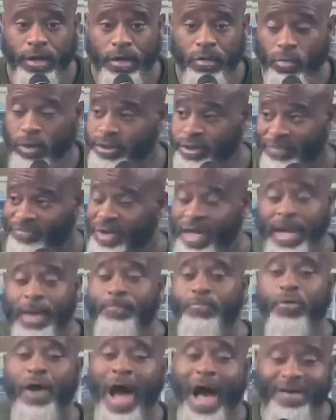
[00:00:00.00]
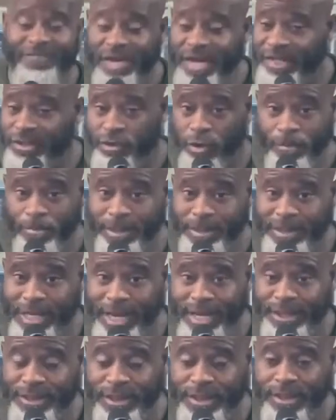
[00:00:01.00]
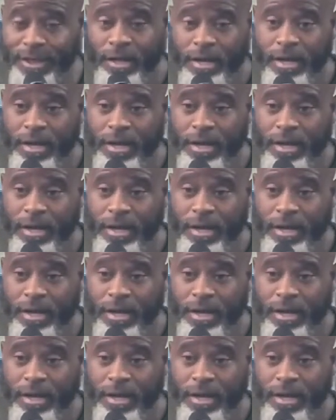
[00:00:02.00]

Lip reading: was of any private interpretation.